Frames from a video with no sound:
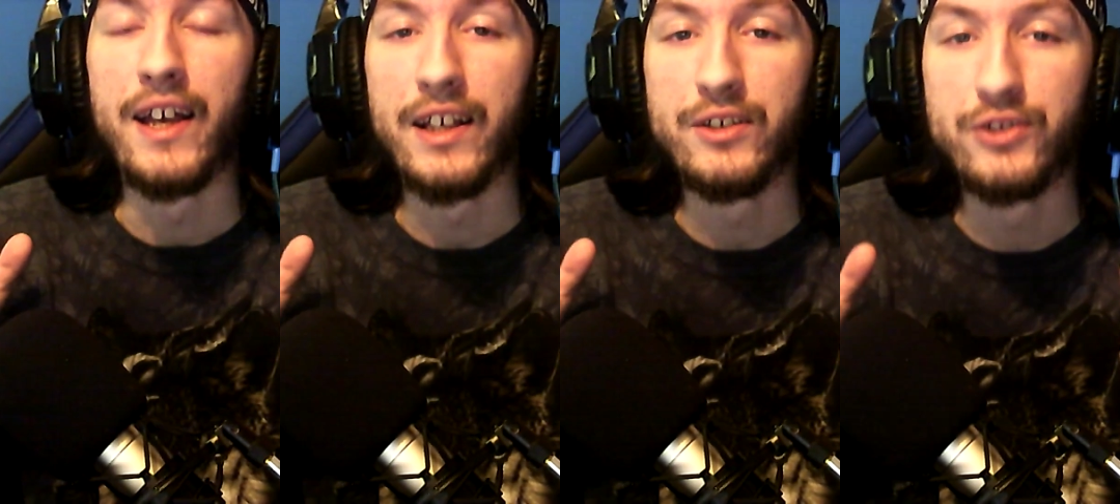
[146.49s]

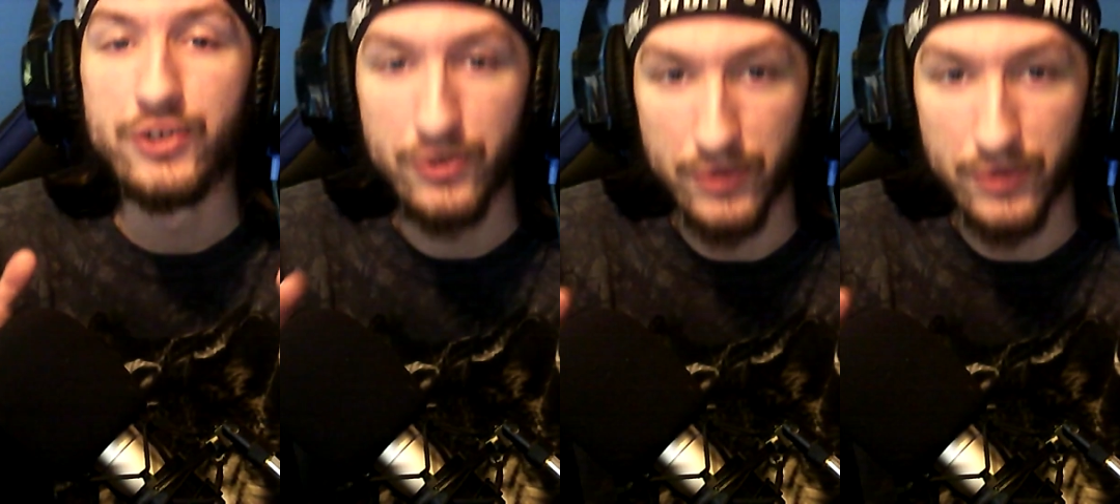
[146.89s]
is
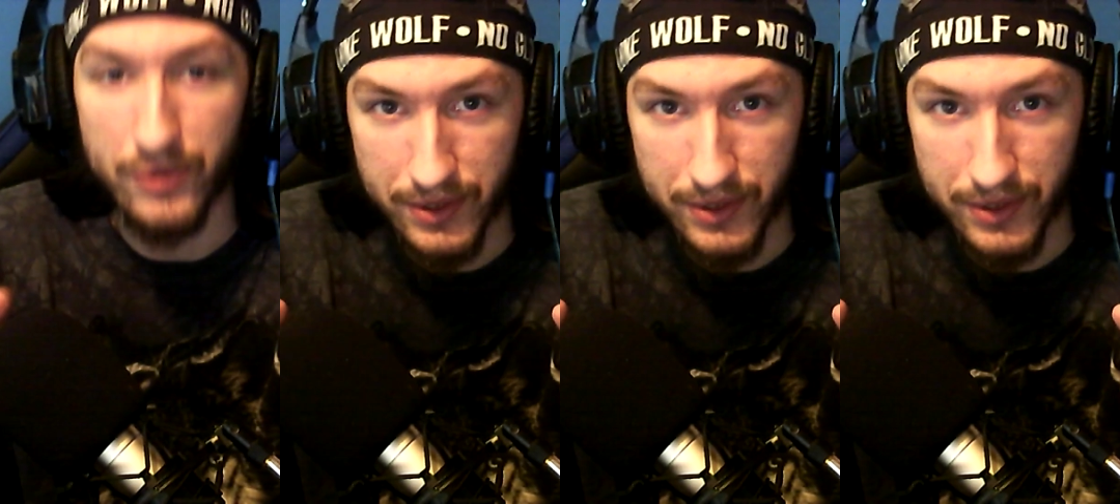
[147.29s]

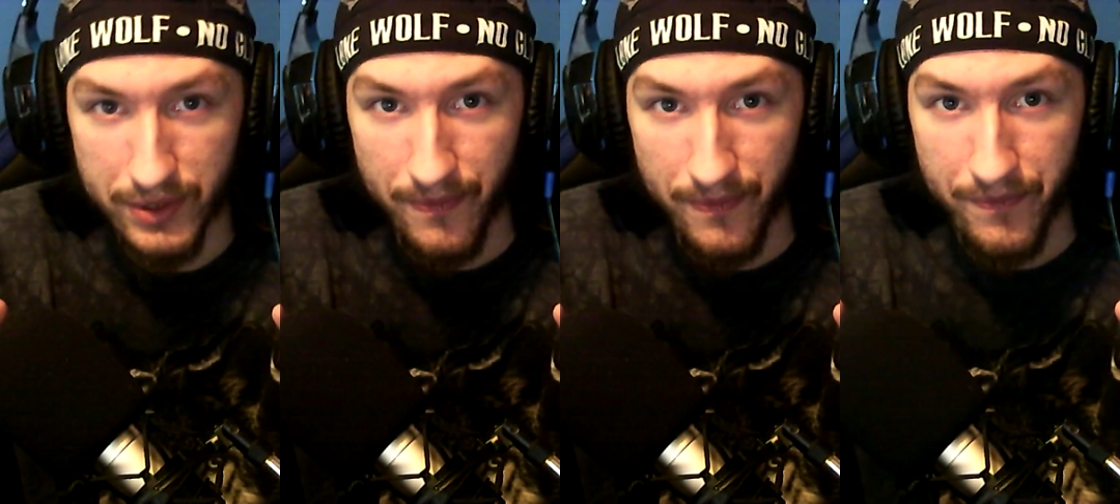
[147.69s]

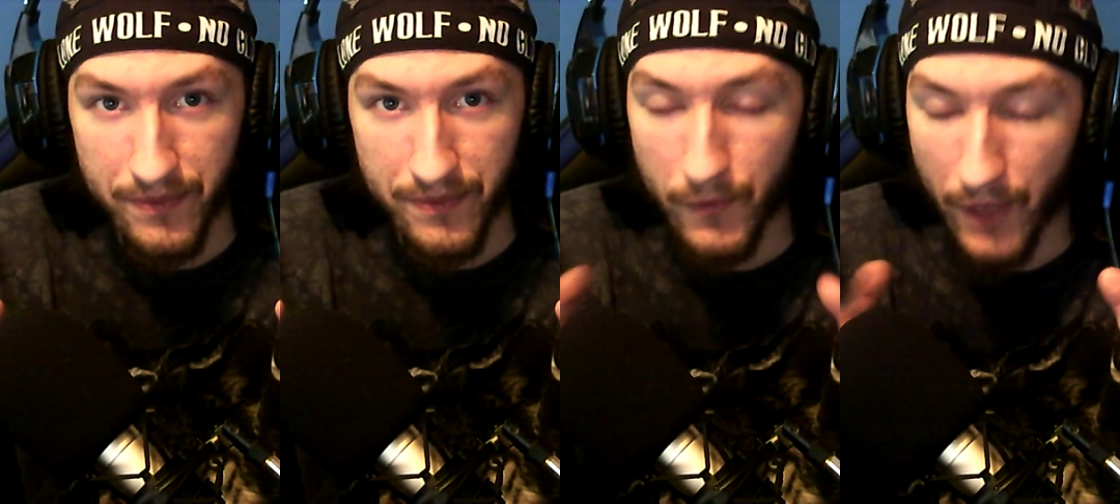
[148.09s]
shooters
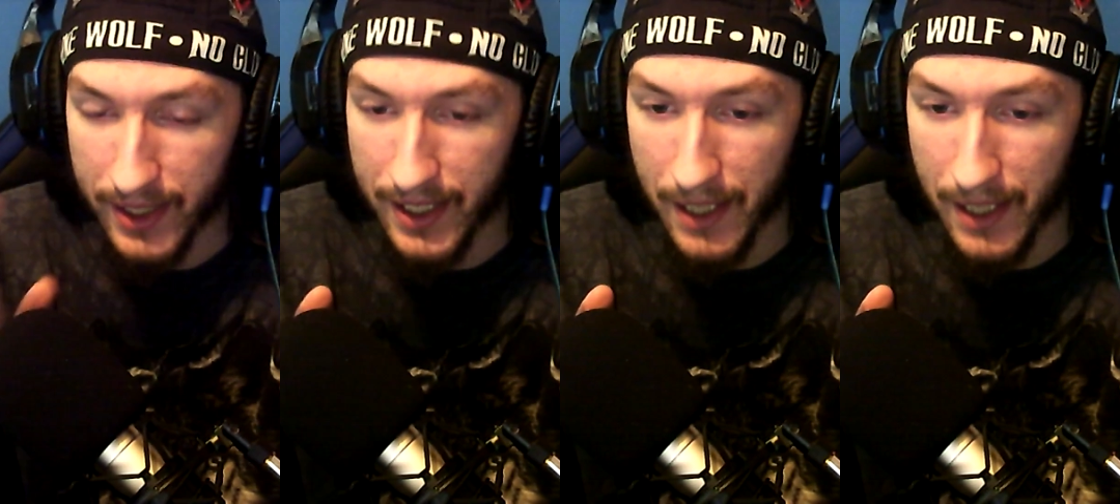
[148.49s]

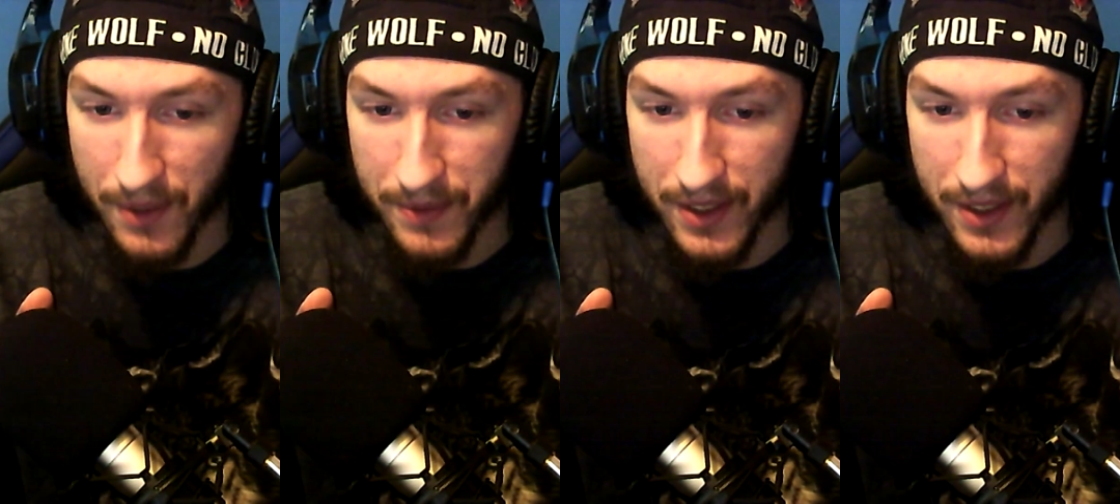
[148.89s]
Fighting
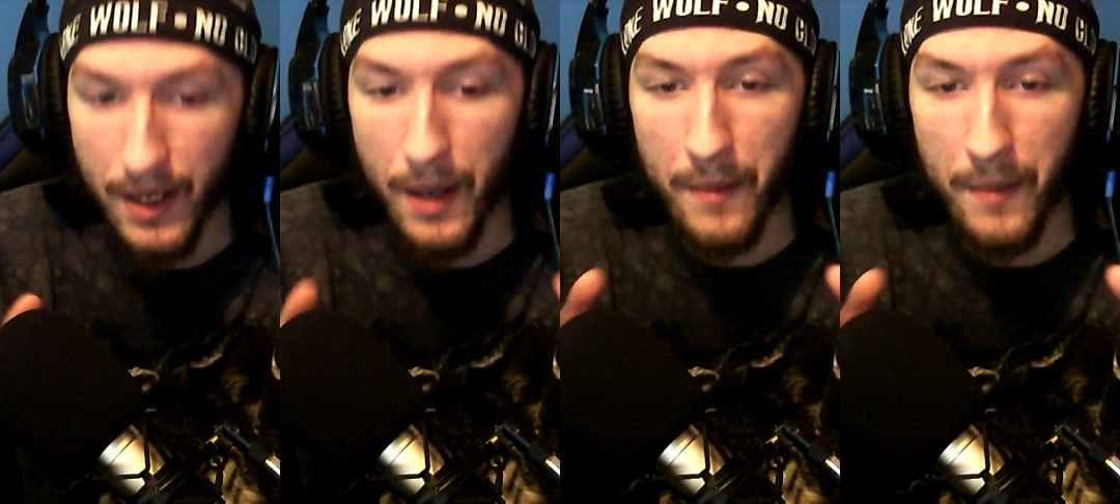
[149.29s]
games are up there,